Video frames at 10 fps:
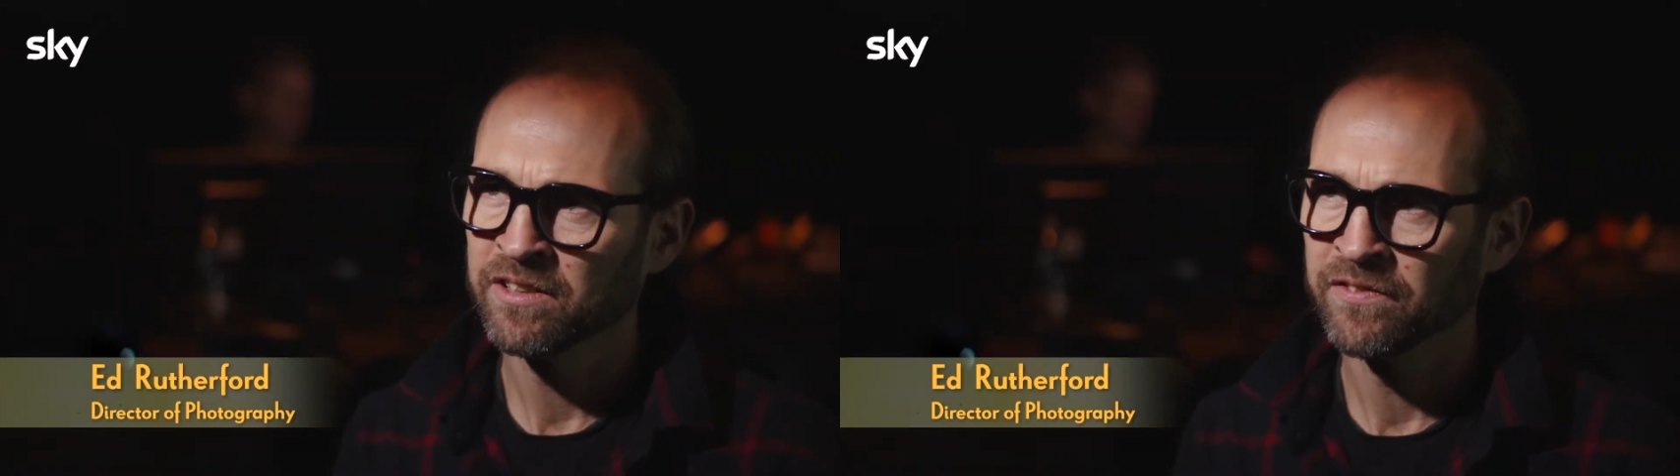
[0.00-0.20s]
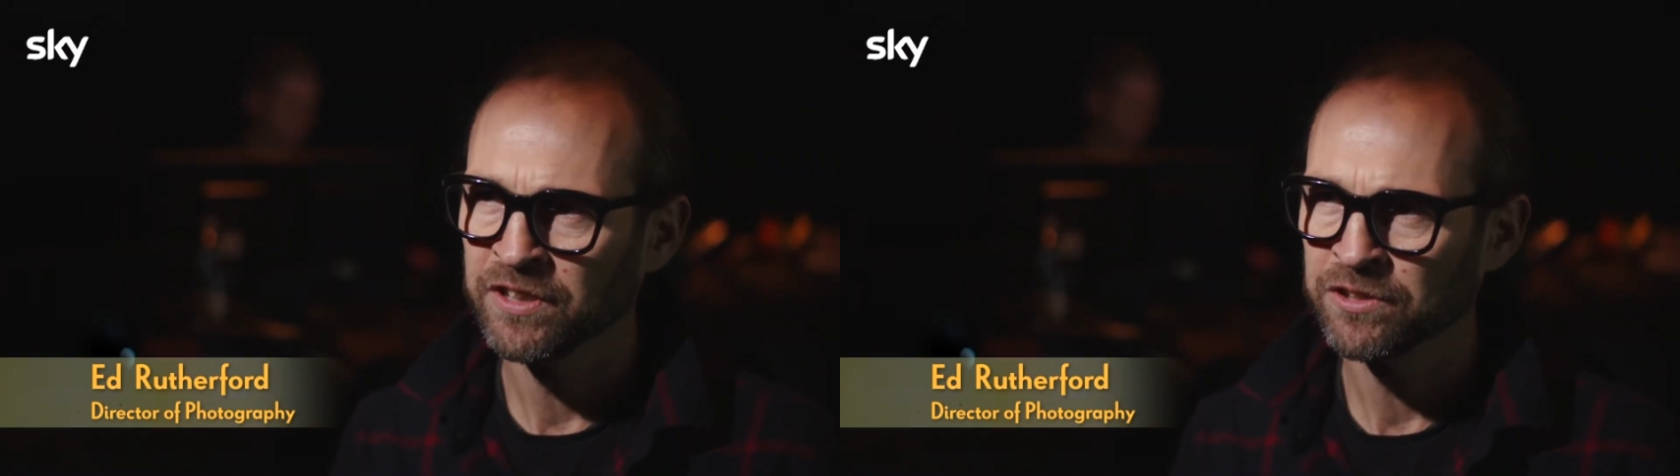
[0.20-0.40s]

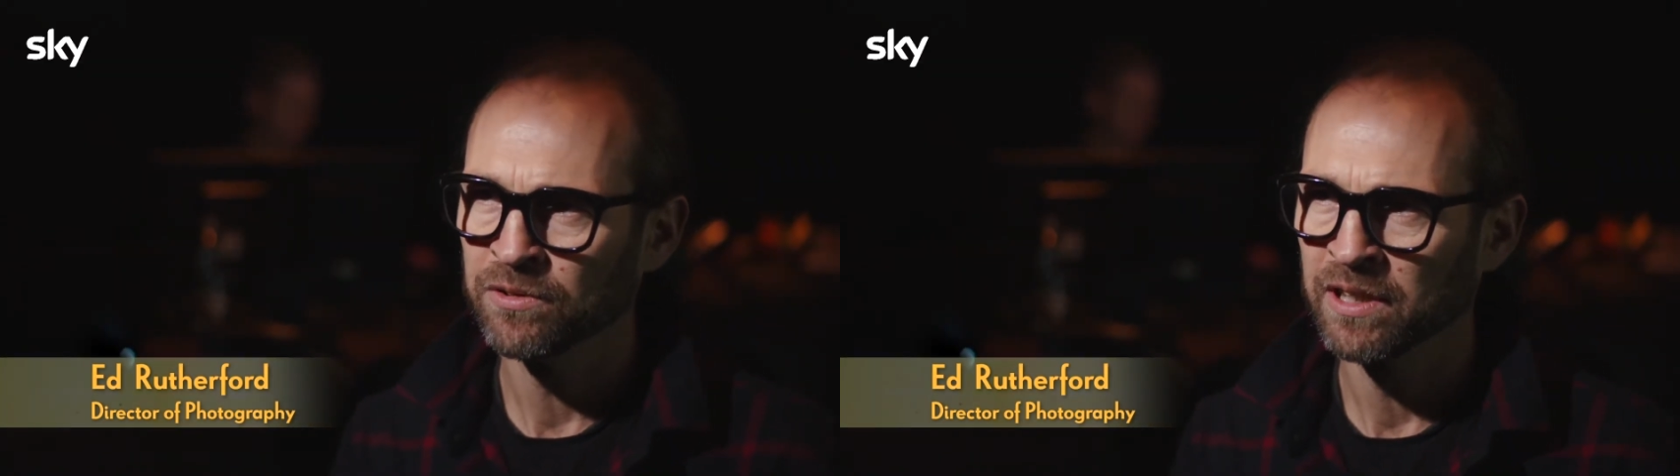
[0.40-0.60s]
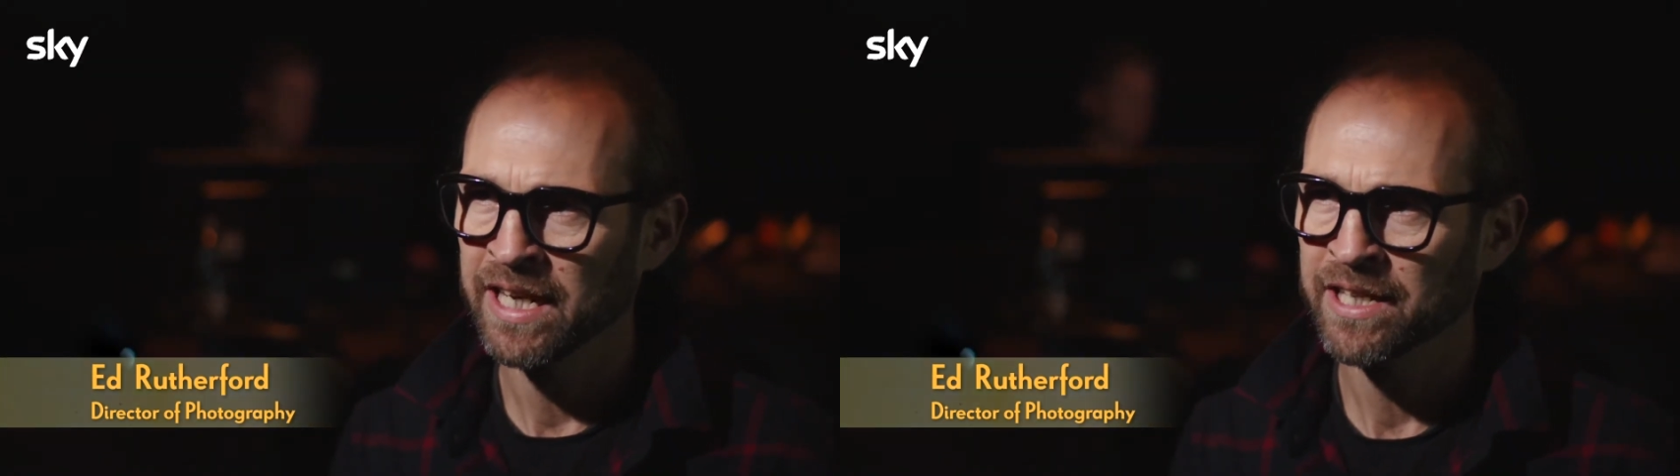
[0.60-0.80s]
the
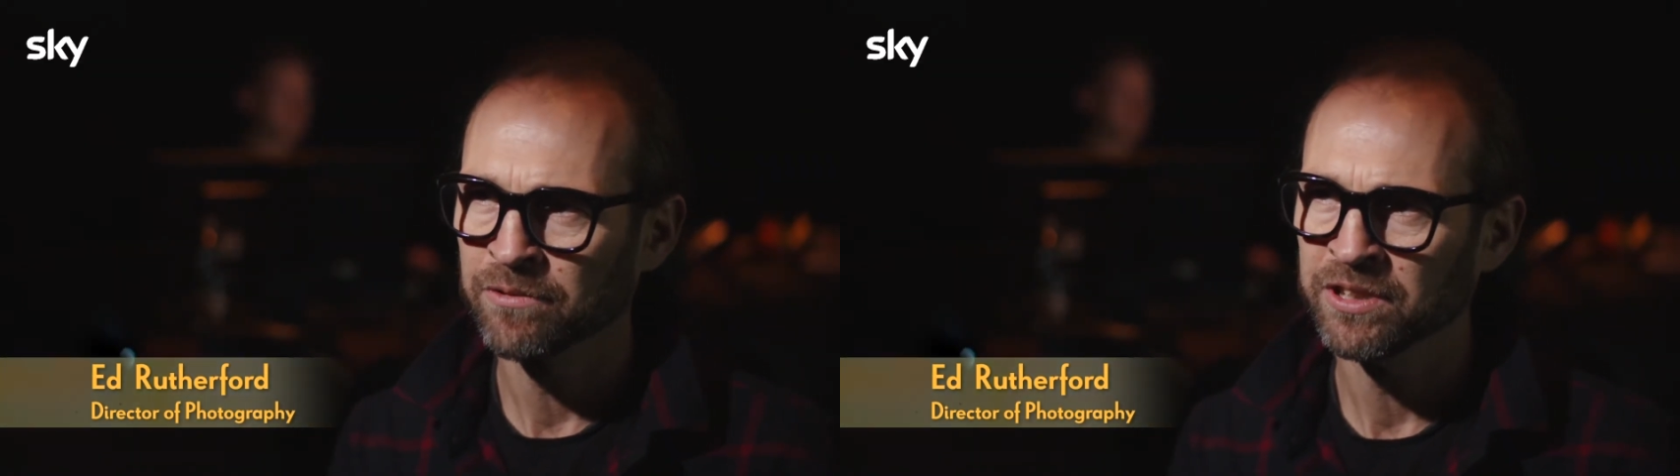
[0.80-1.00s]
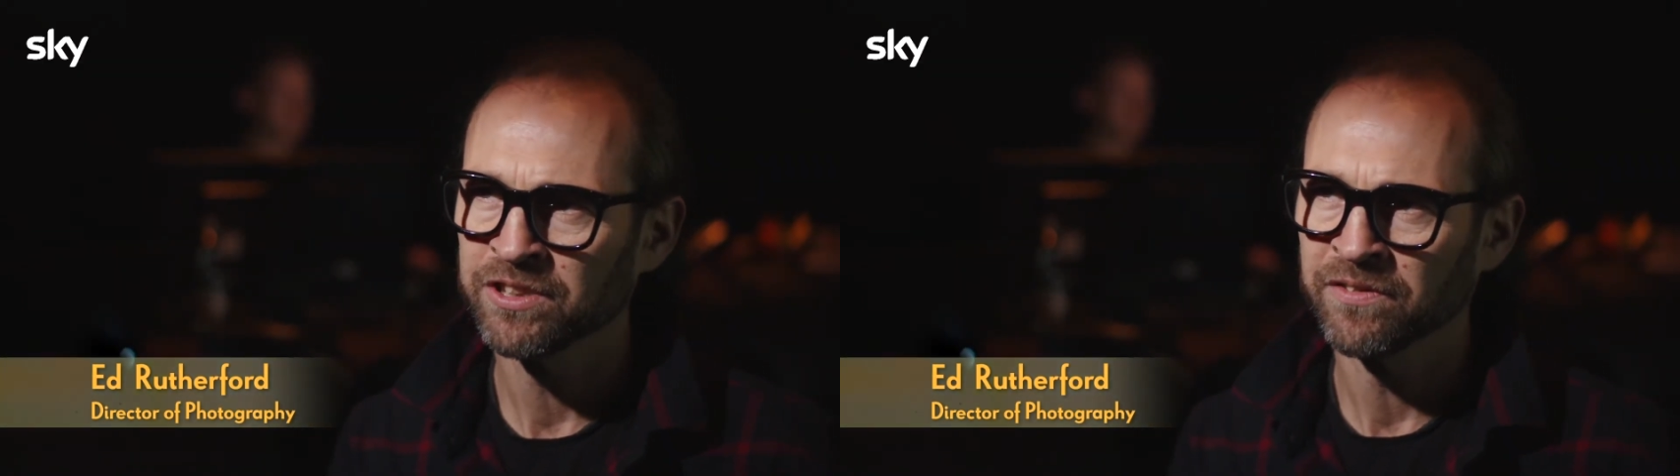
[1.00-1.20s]
visual
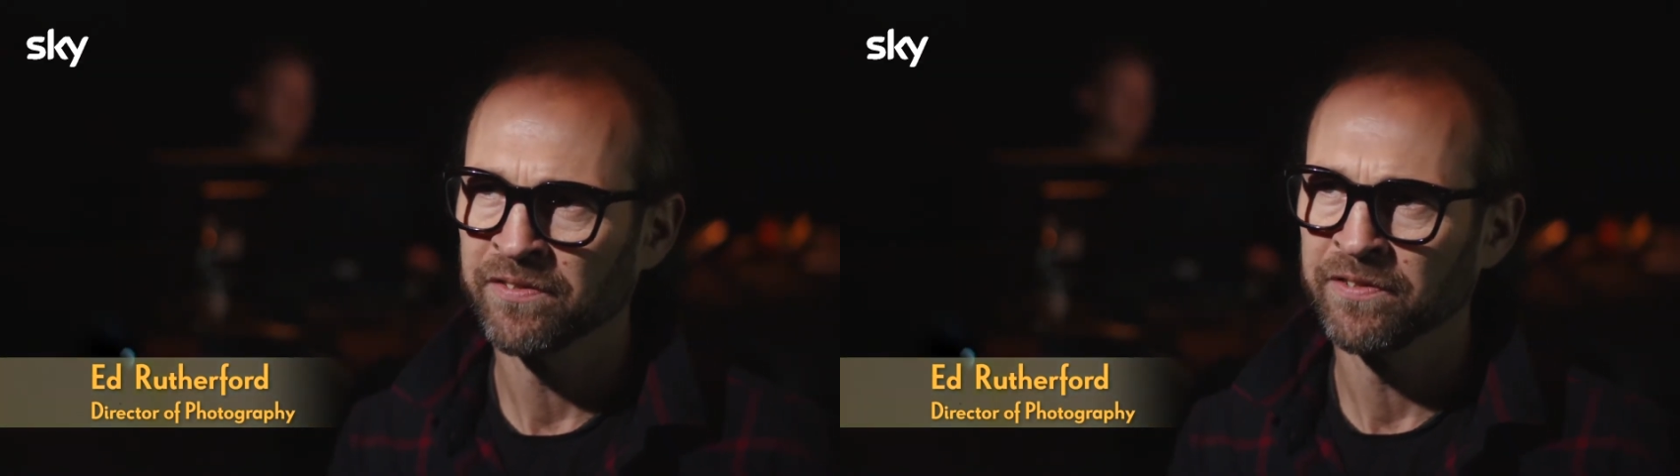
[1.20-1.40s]
language of the